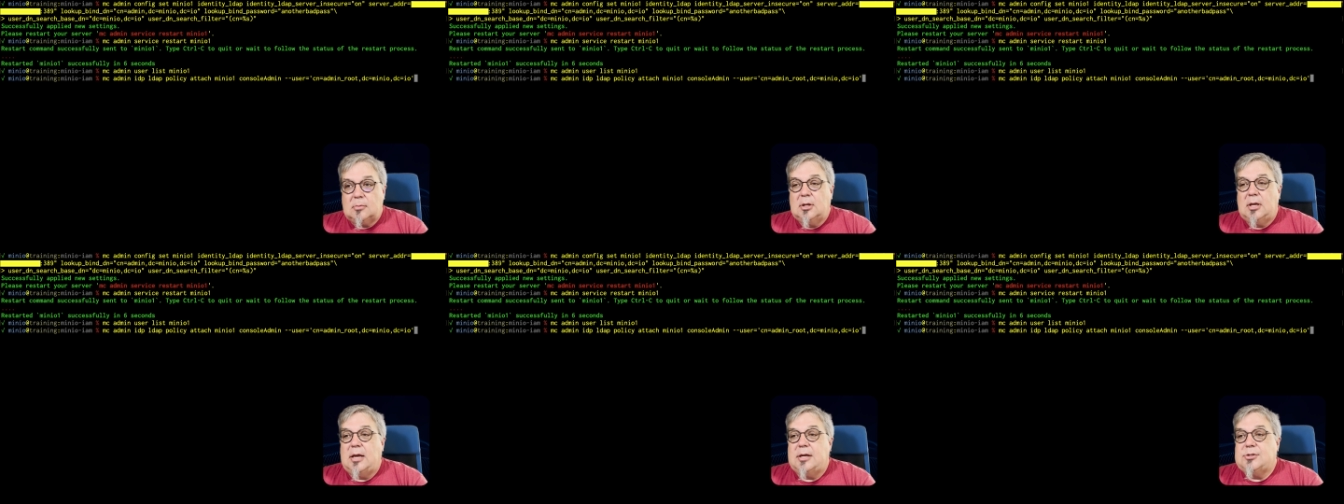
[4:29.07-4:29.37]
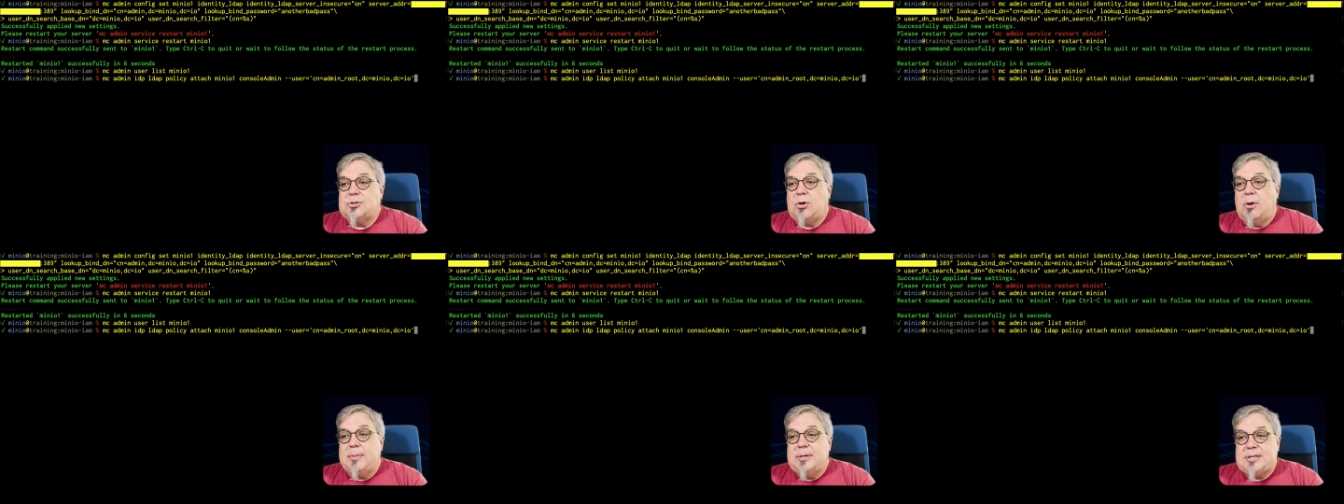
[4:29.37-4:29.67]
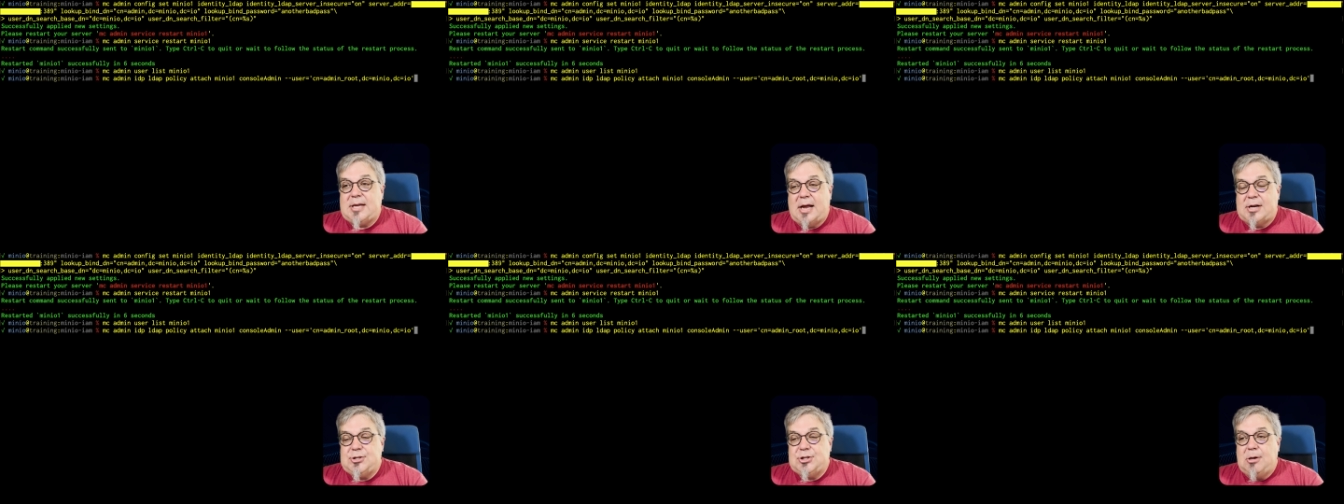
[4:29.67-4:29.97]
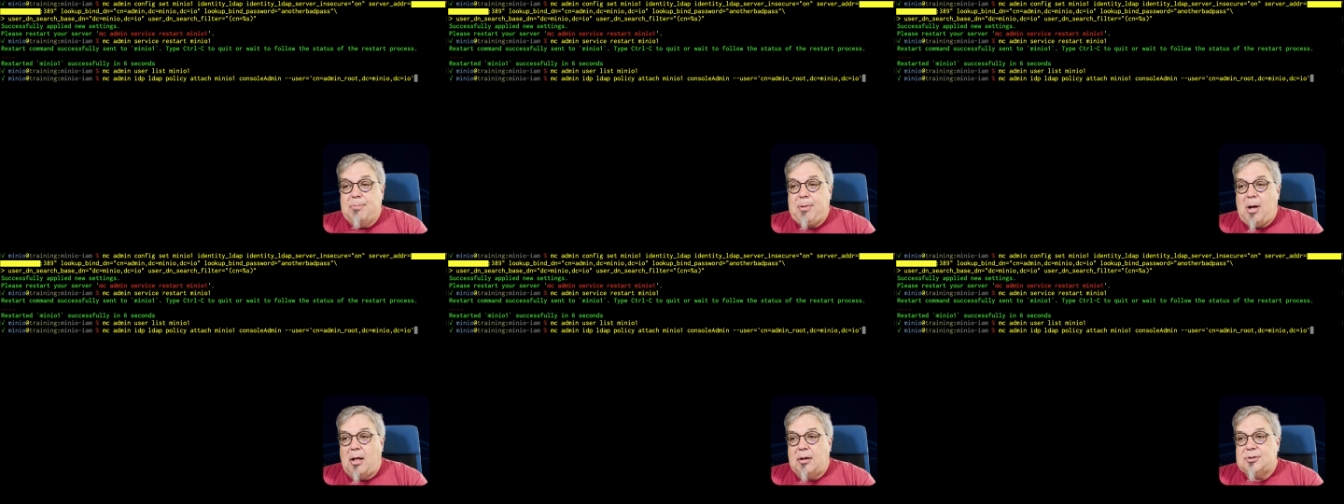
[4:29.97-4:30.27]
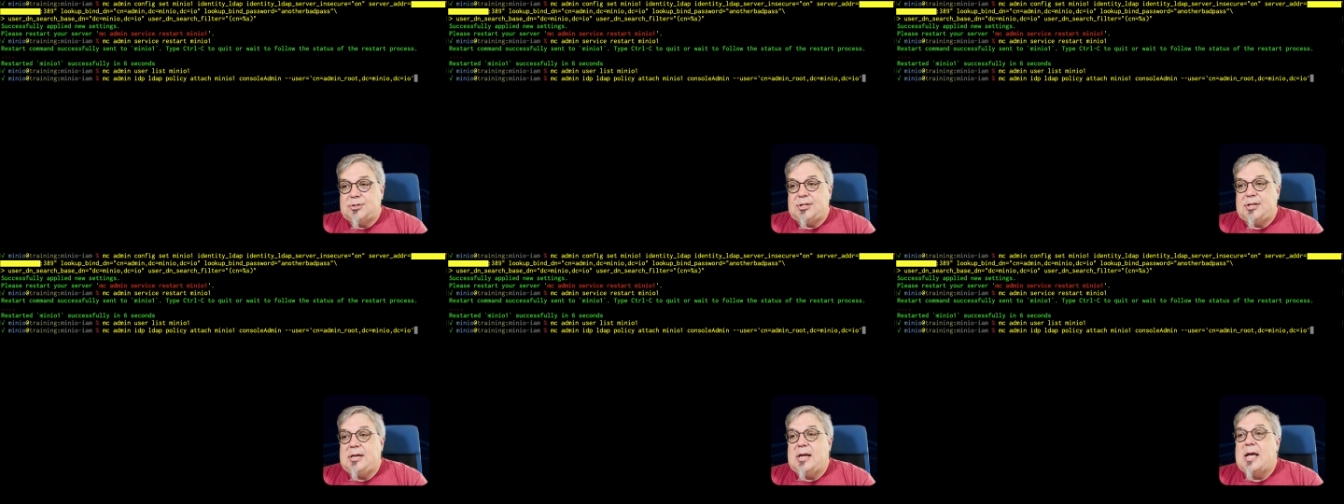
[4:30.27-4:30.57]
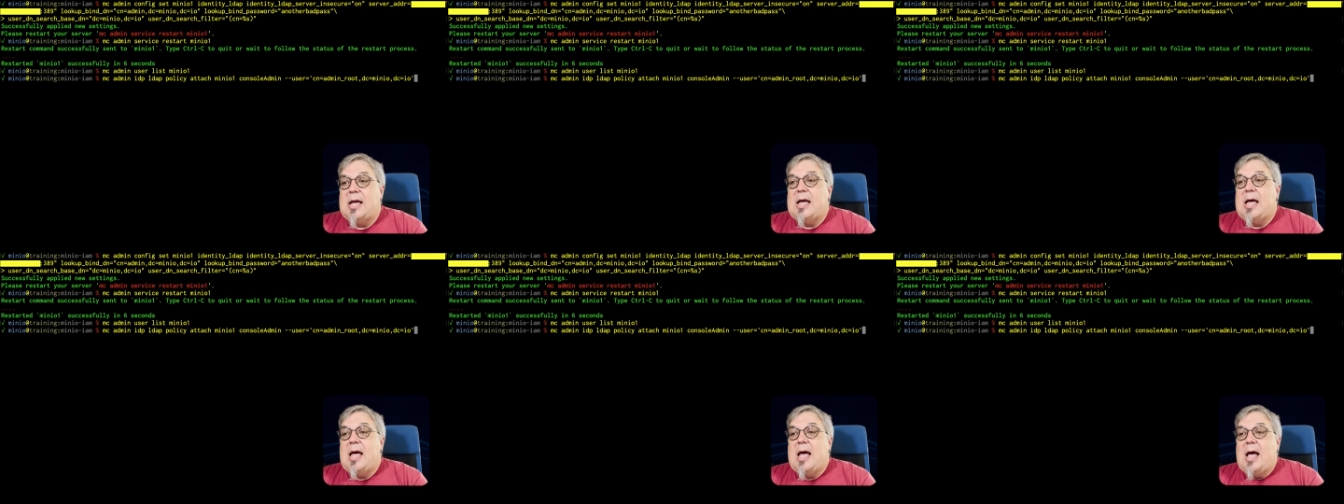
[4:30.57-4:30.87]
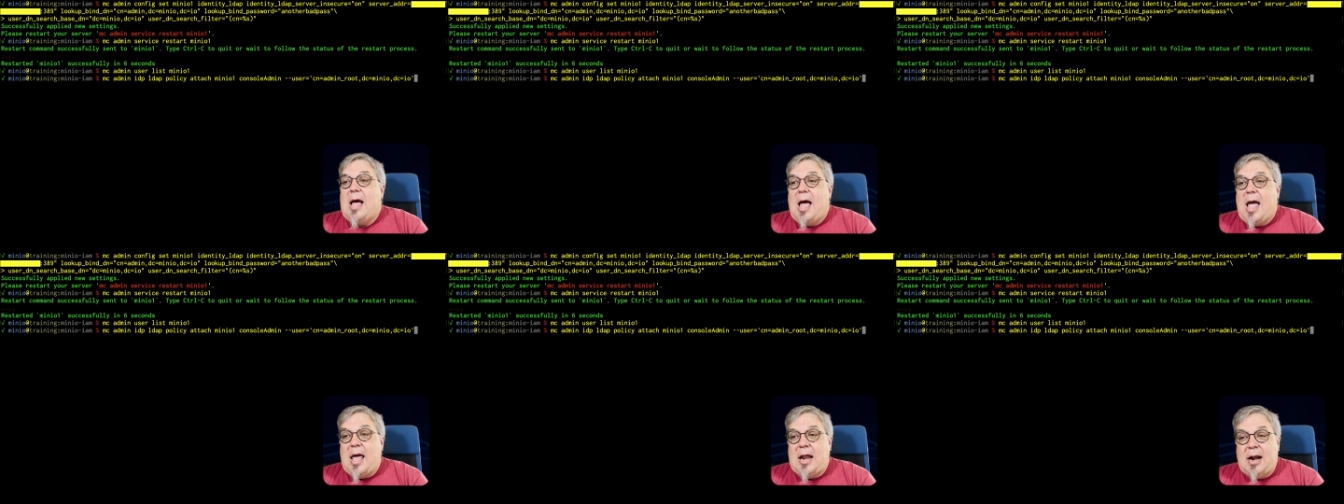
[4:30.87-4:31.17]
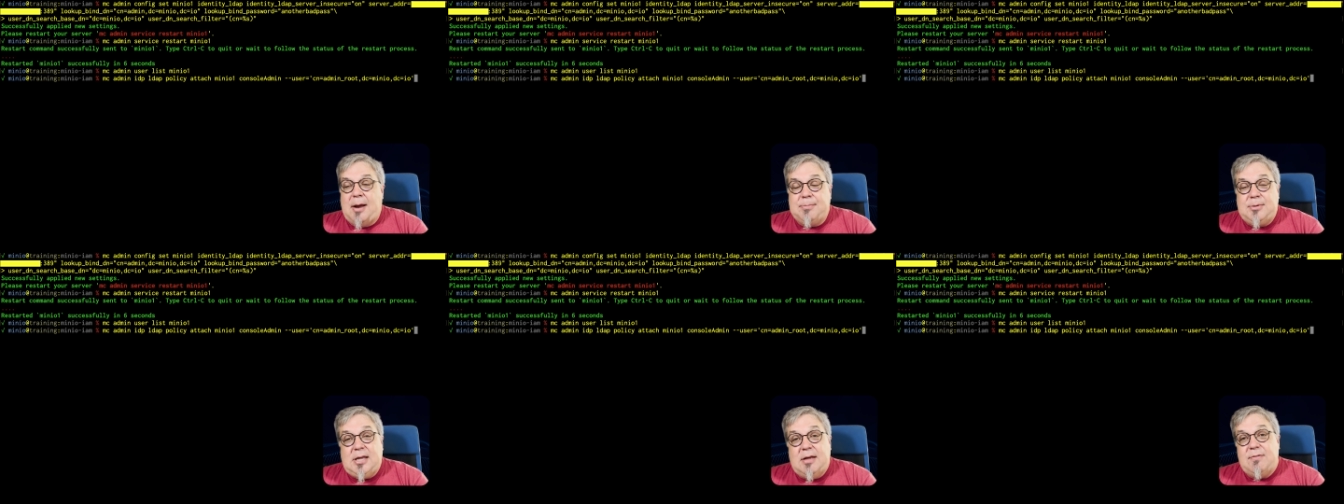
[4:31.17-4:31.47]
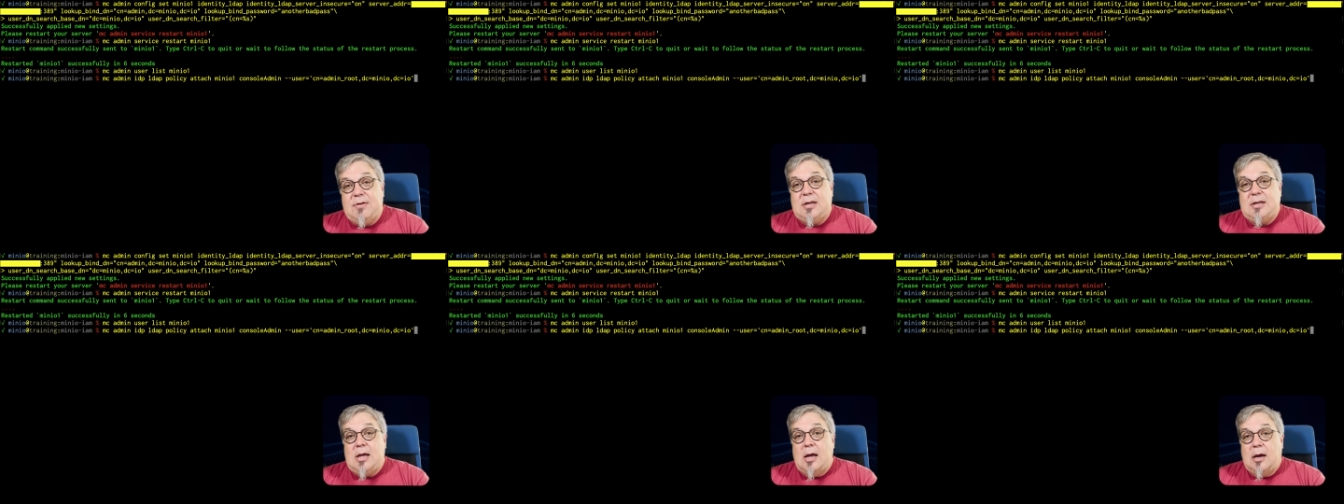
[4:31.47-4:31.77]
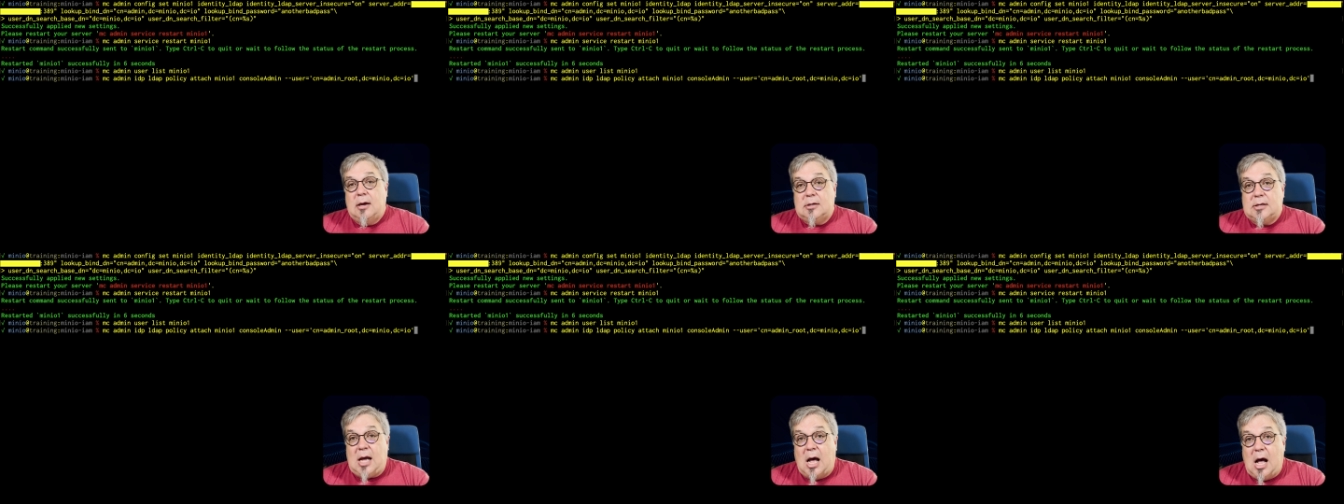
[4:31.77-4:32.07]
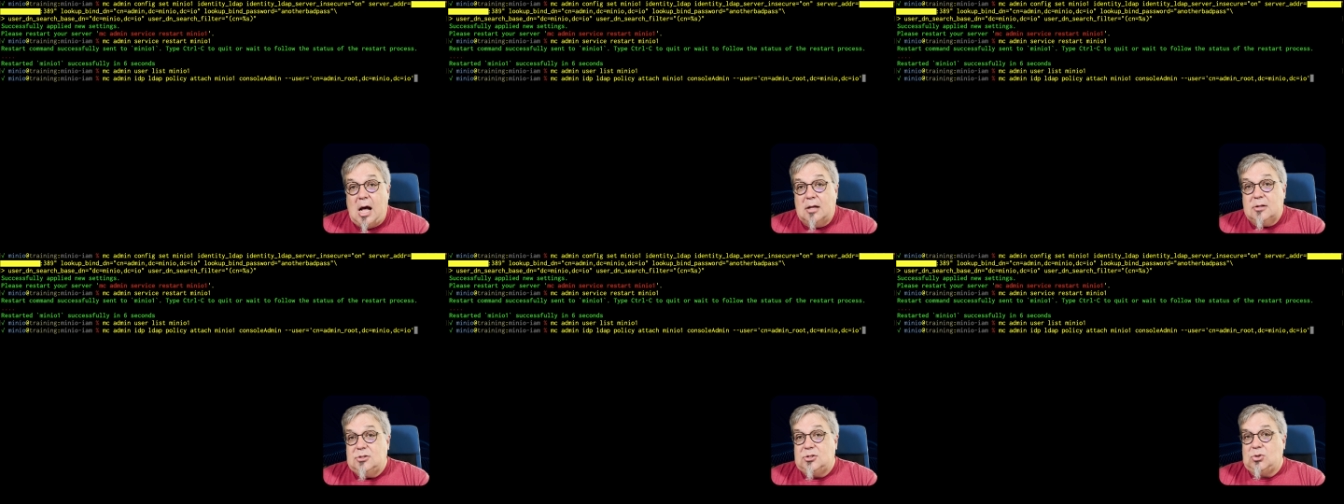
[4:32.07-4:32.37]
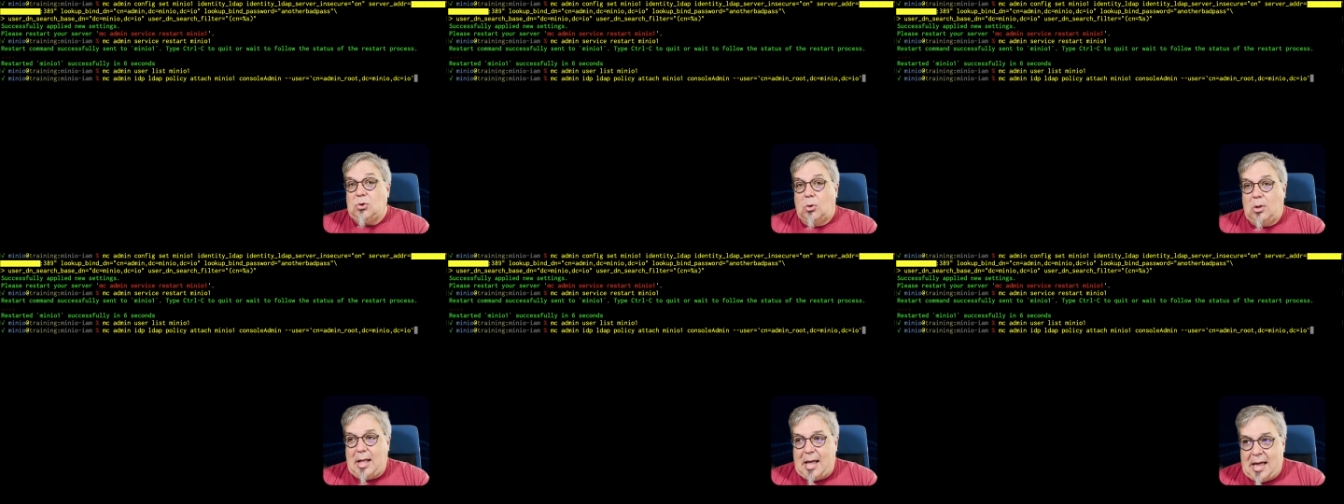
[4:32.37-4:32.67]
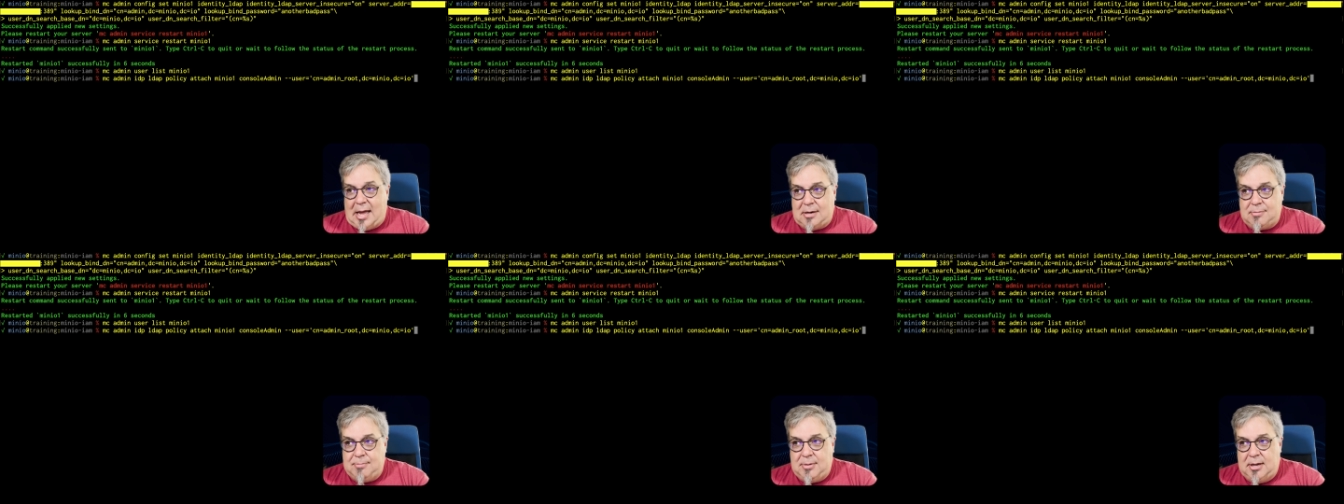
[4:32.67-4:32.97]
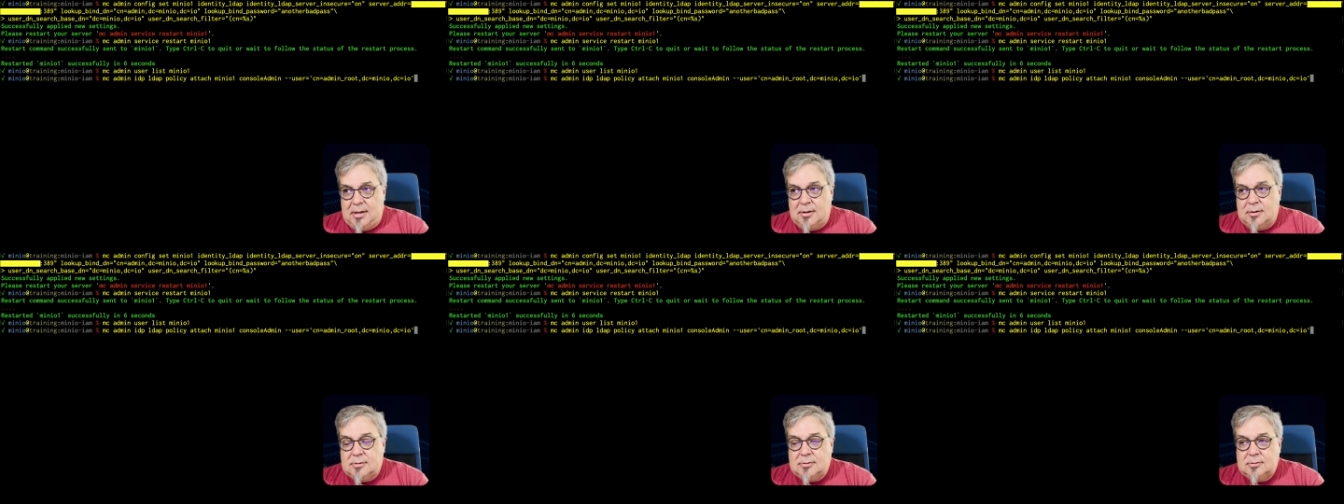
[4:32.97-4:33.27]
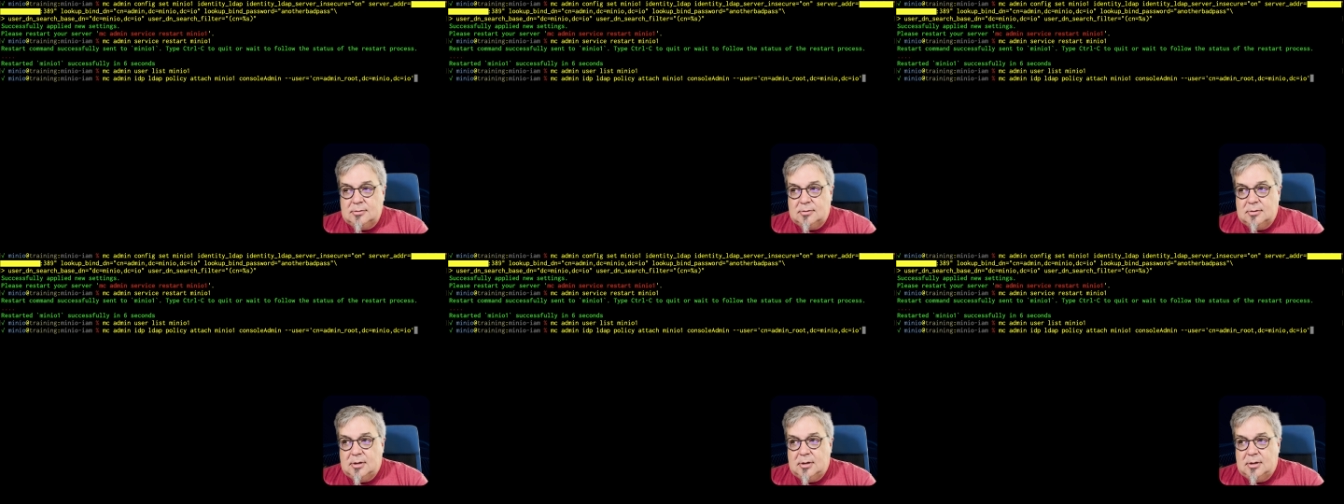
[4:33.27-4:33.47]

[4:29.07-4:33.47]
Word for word: Okay, so I'm attaching a policy and I'm giving console admin